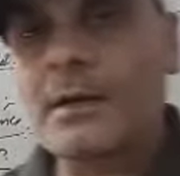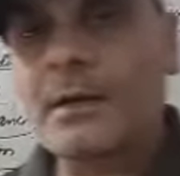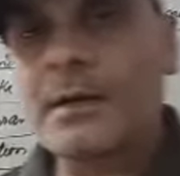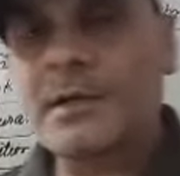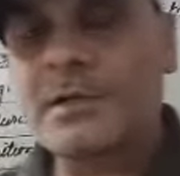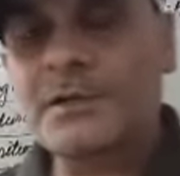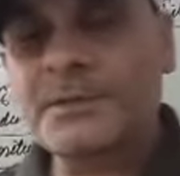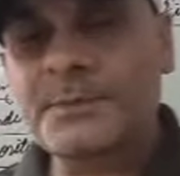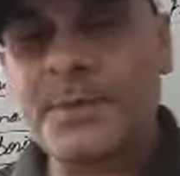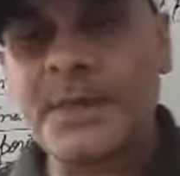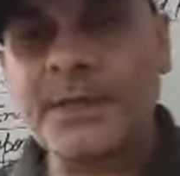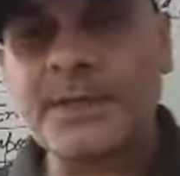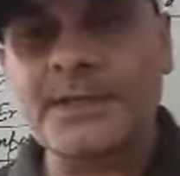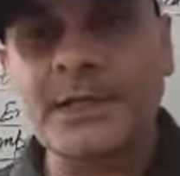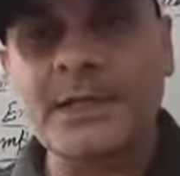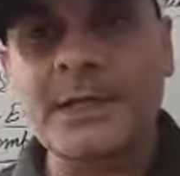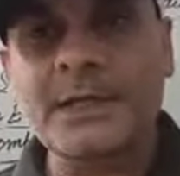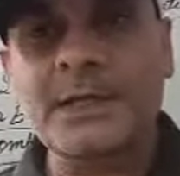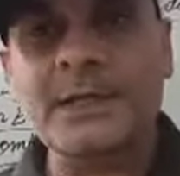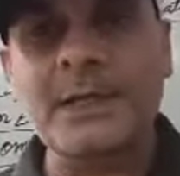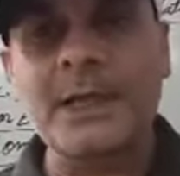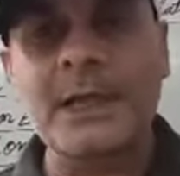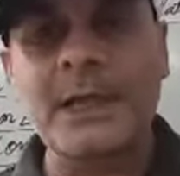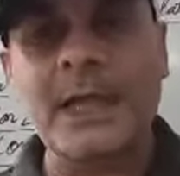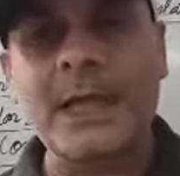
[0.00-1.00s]
especially
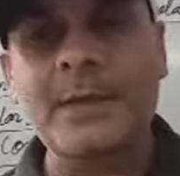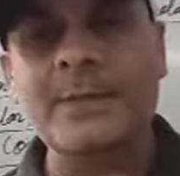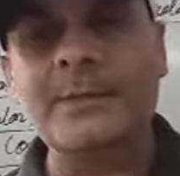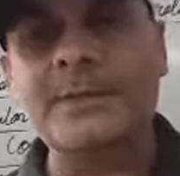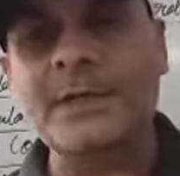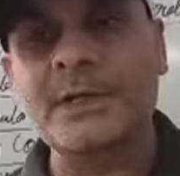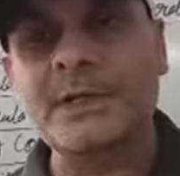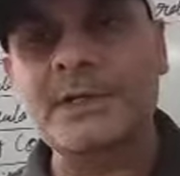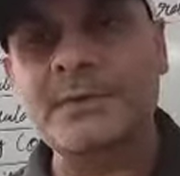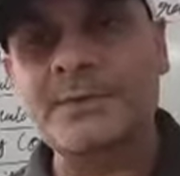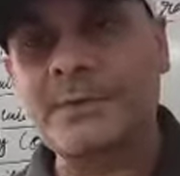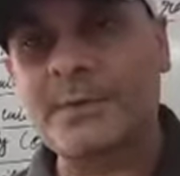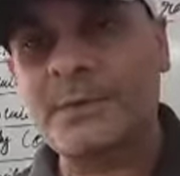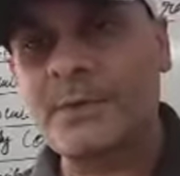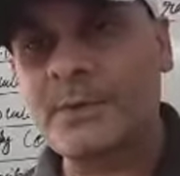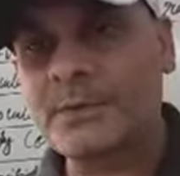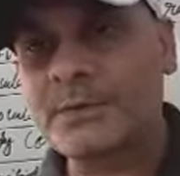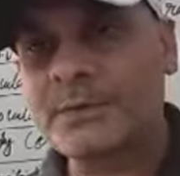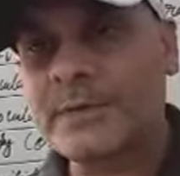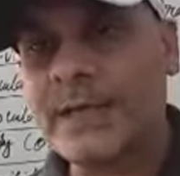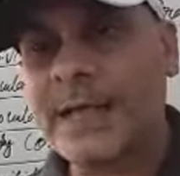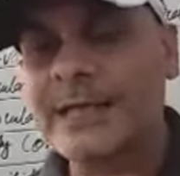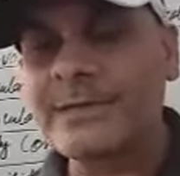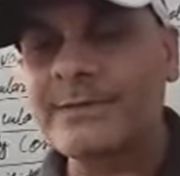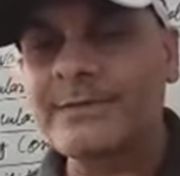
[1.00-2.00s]
in the games and
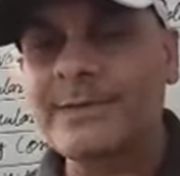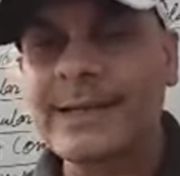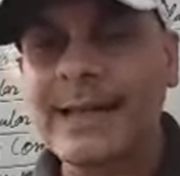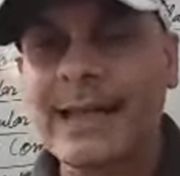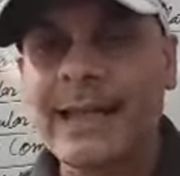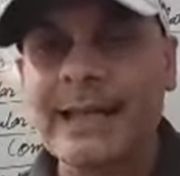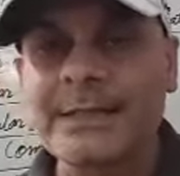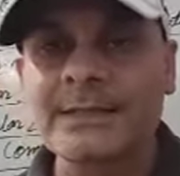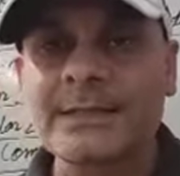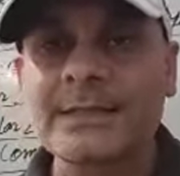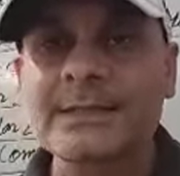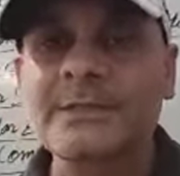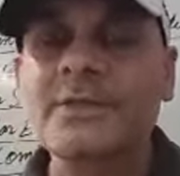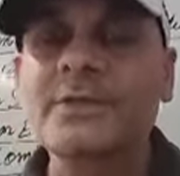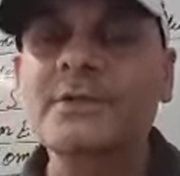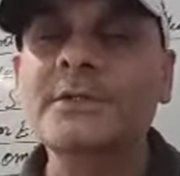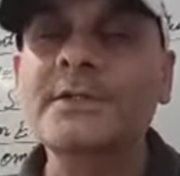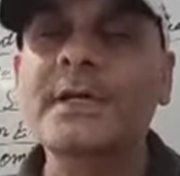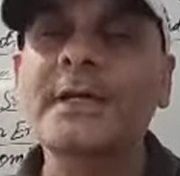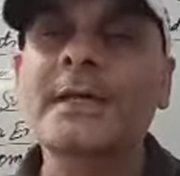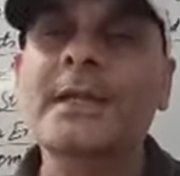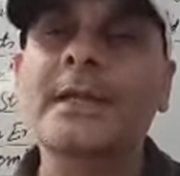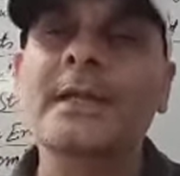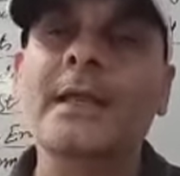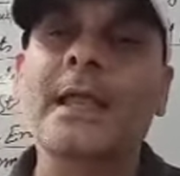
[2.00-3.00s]
sports as well as in your
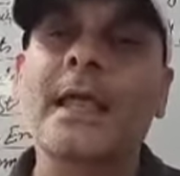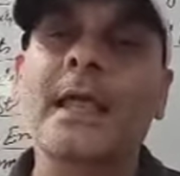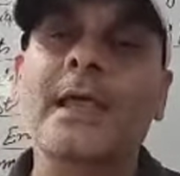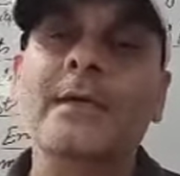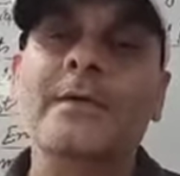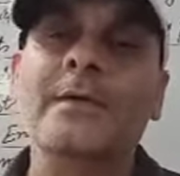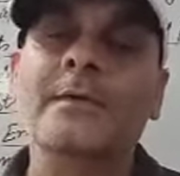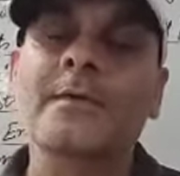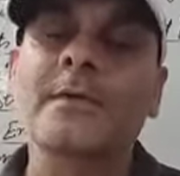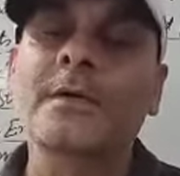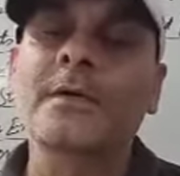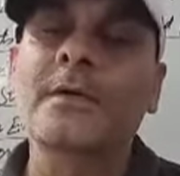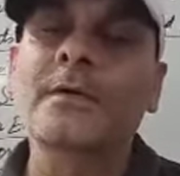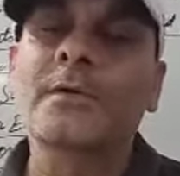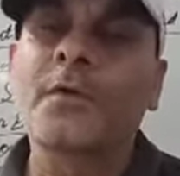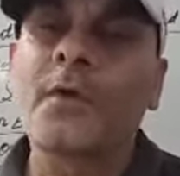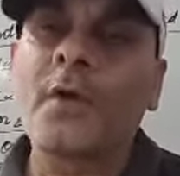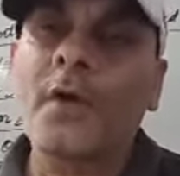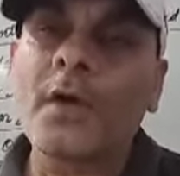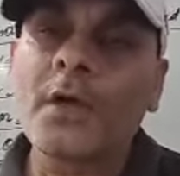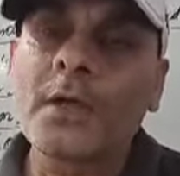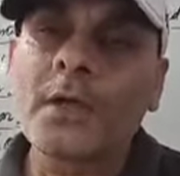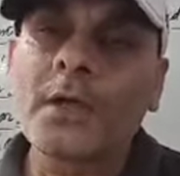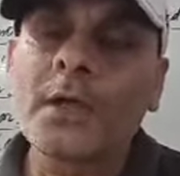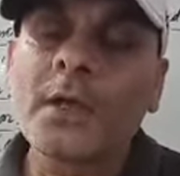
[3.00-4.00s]
general life
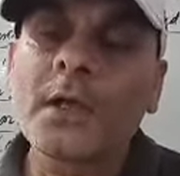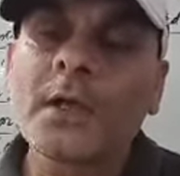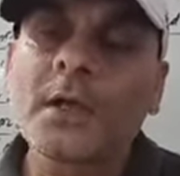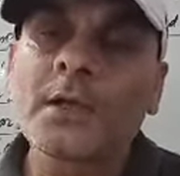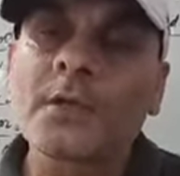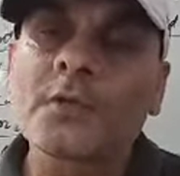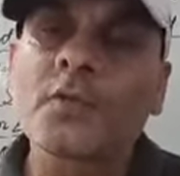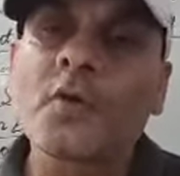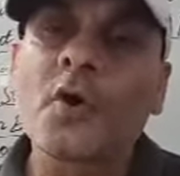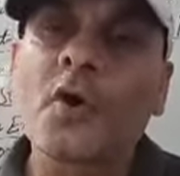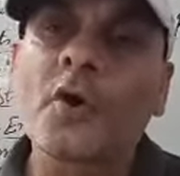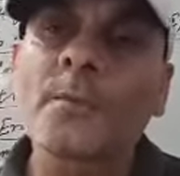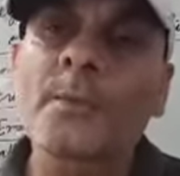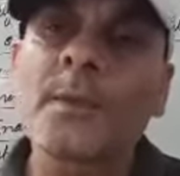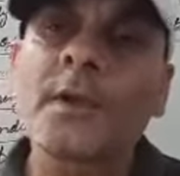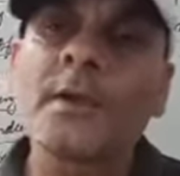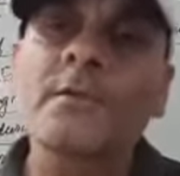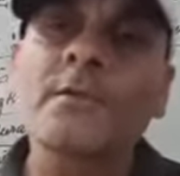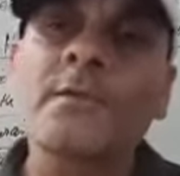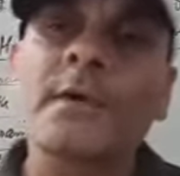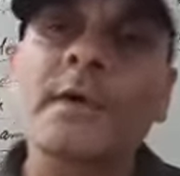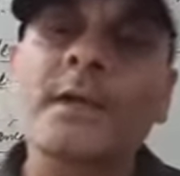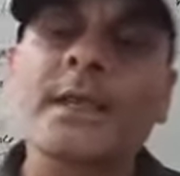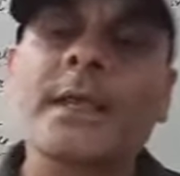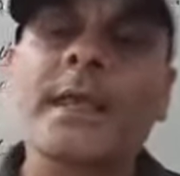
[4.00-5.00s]
for
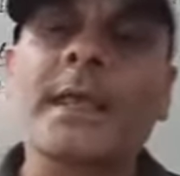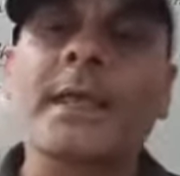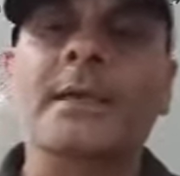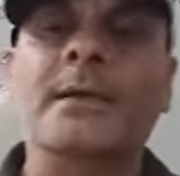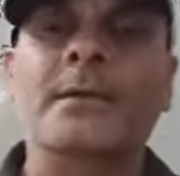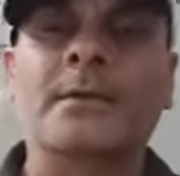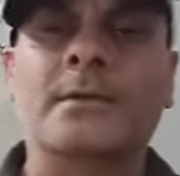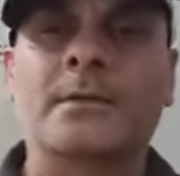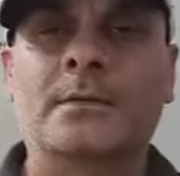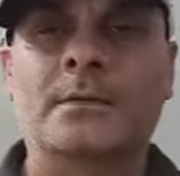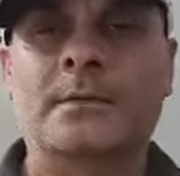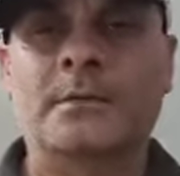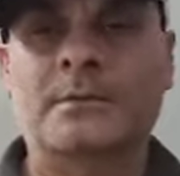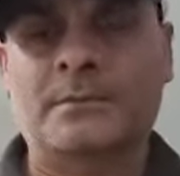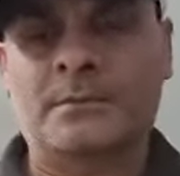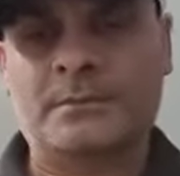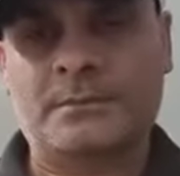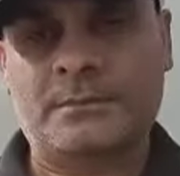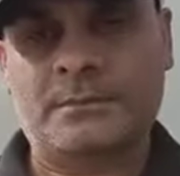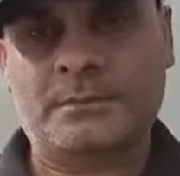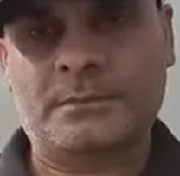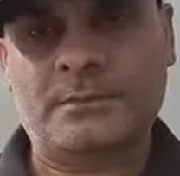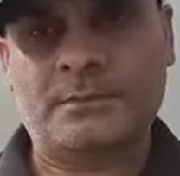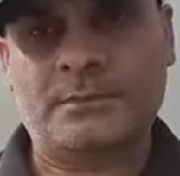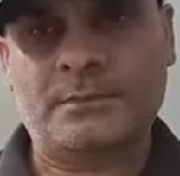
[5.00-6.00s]
normal working
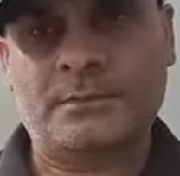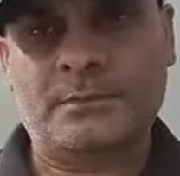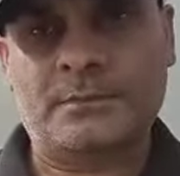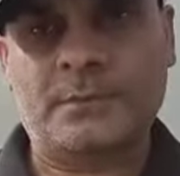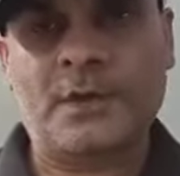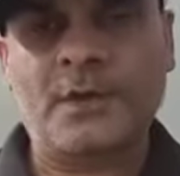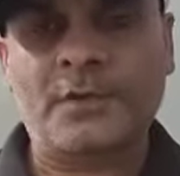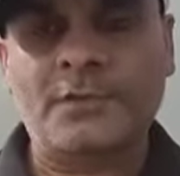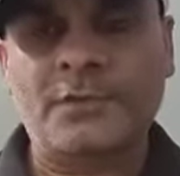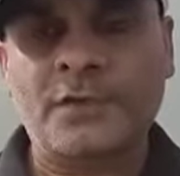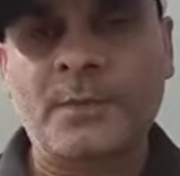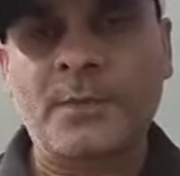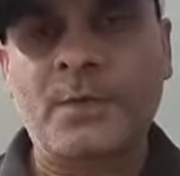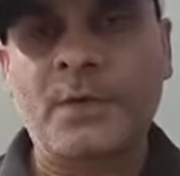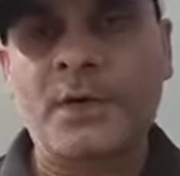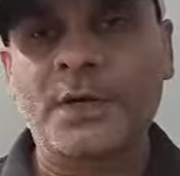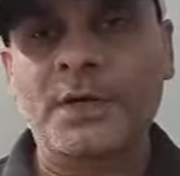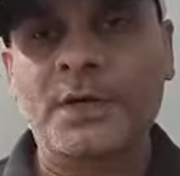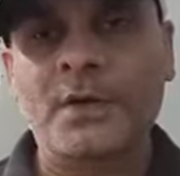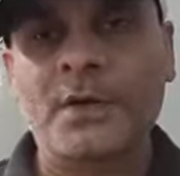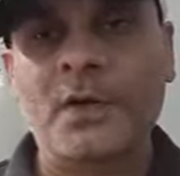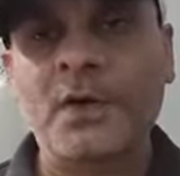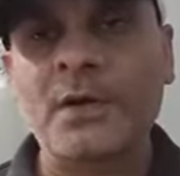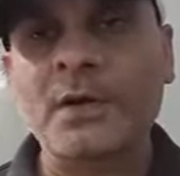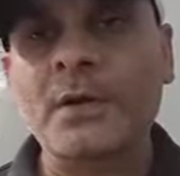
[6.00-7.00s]
of your
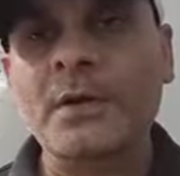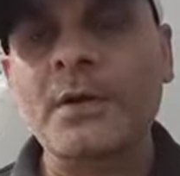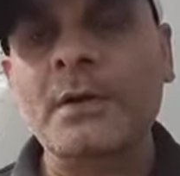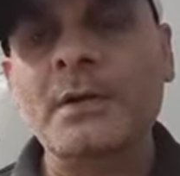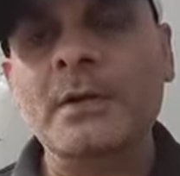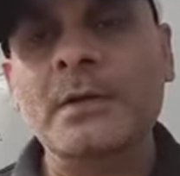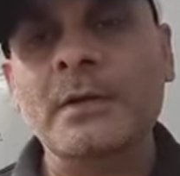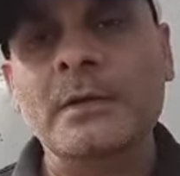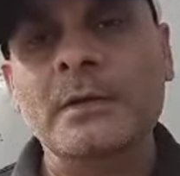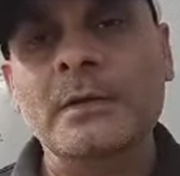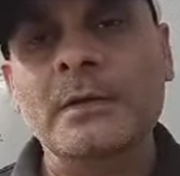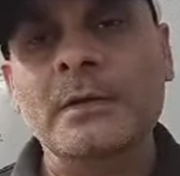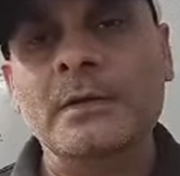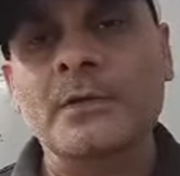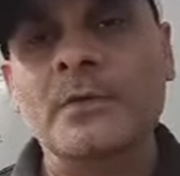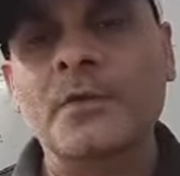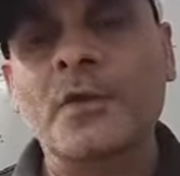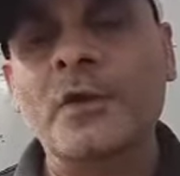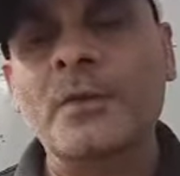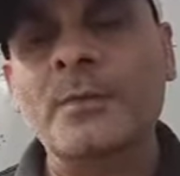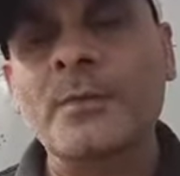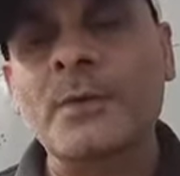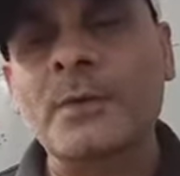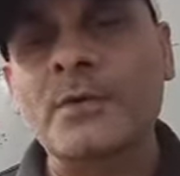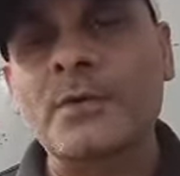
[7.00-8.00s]
body or
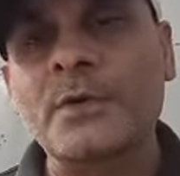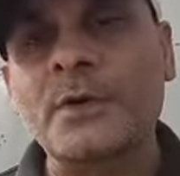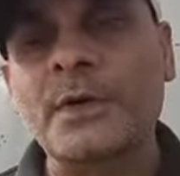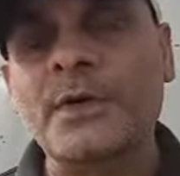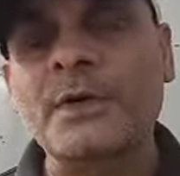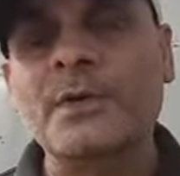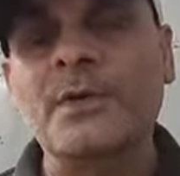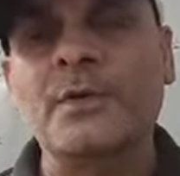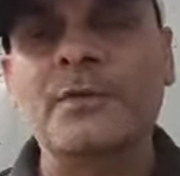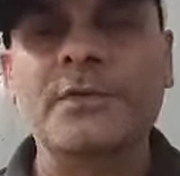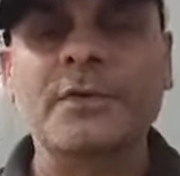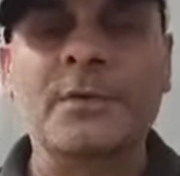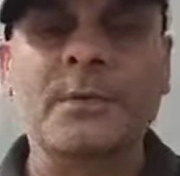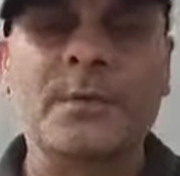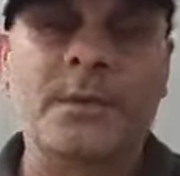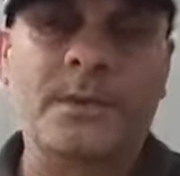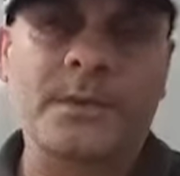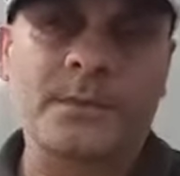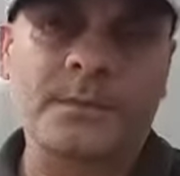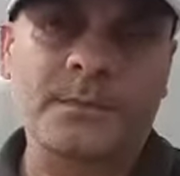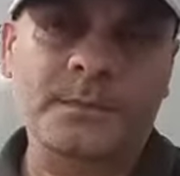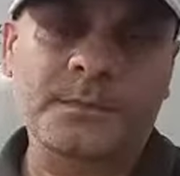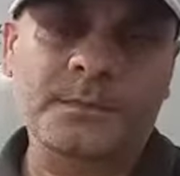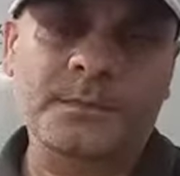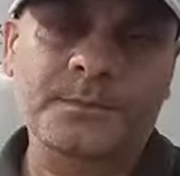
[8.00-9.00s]
normal routine of your
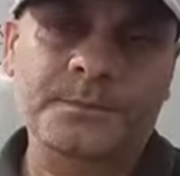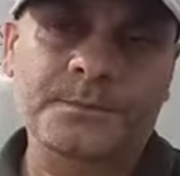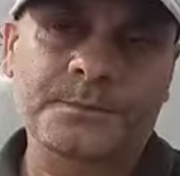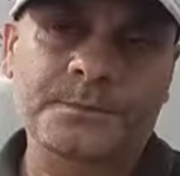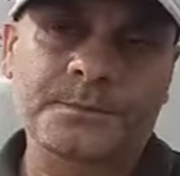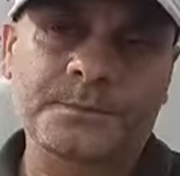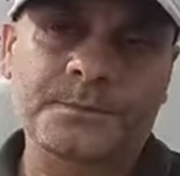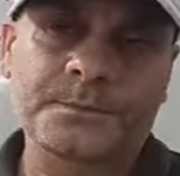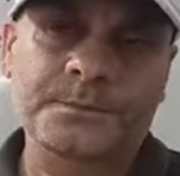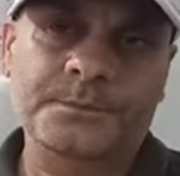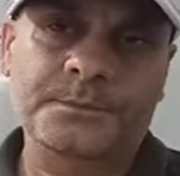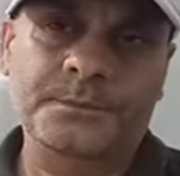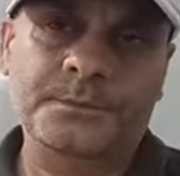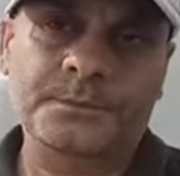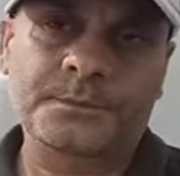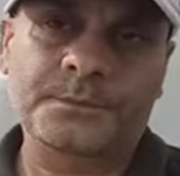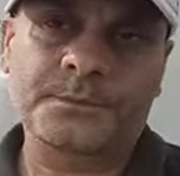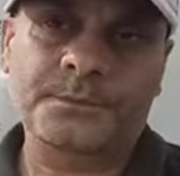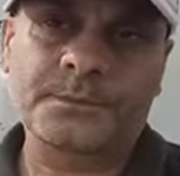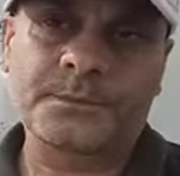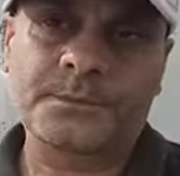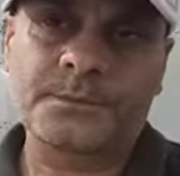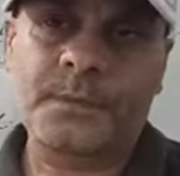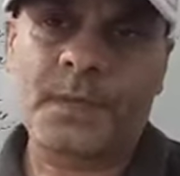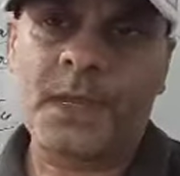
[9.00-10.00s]
body.
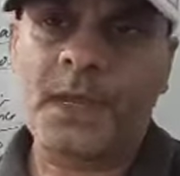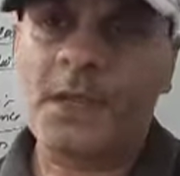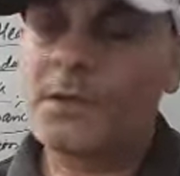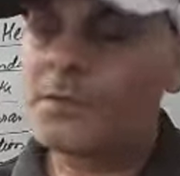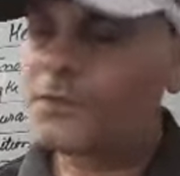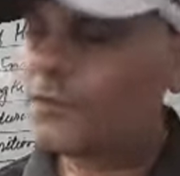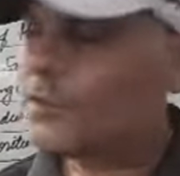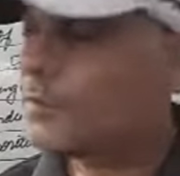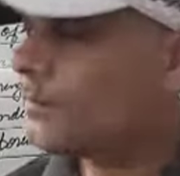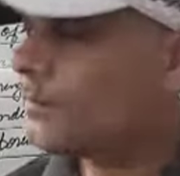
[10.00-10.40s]
So